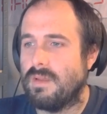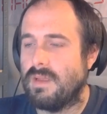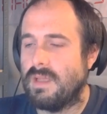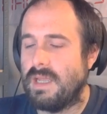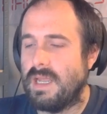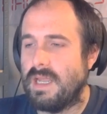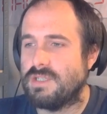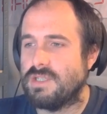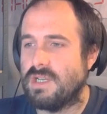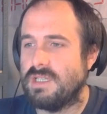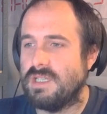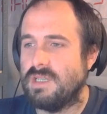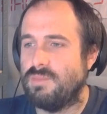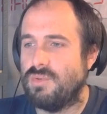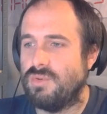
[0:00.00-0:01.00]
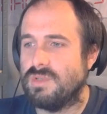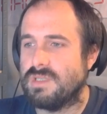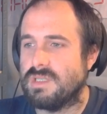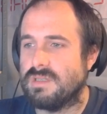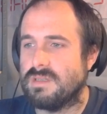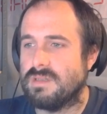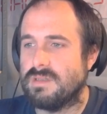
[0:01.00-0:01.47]
HID
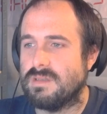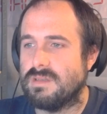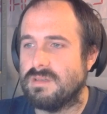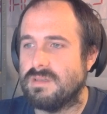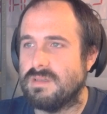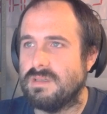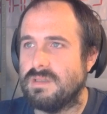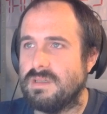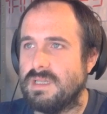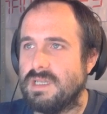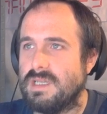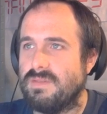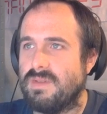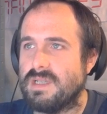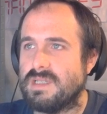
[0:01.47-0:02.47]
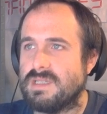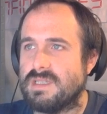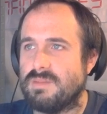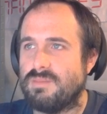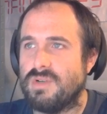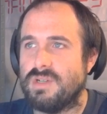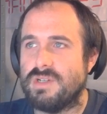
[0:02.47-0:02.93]
boot in devices
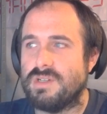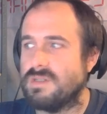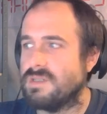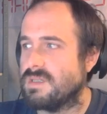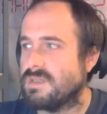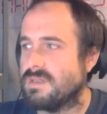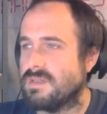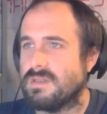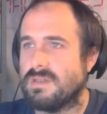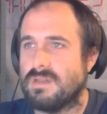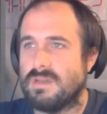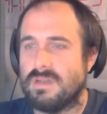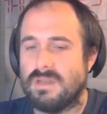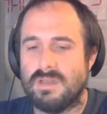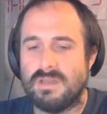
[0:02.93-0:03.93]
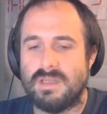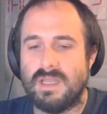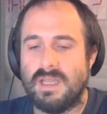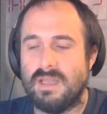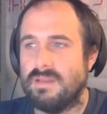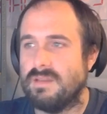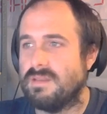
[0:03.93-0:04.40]
and printers,
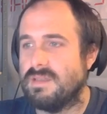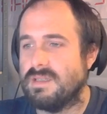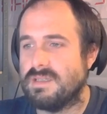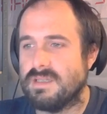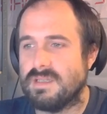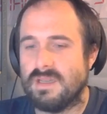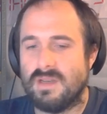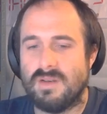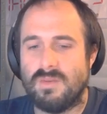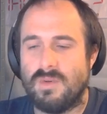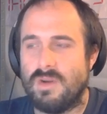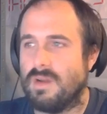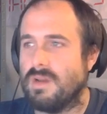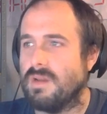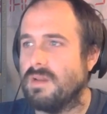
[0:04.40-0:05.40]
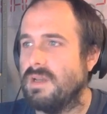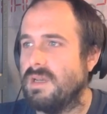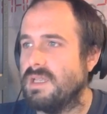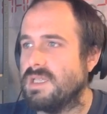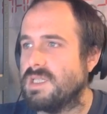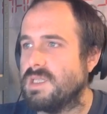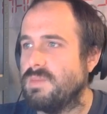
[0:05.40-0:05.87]
then this isn't going to work. It
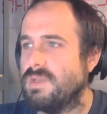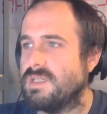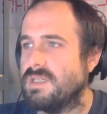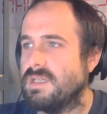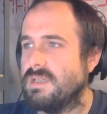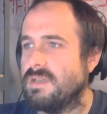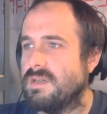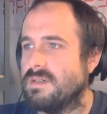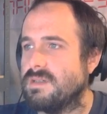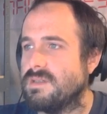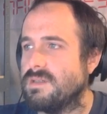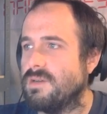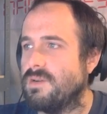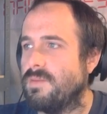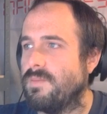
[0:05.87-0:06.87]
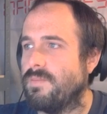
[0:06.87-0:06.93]
needs to be seen there. So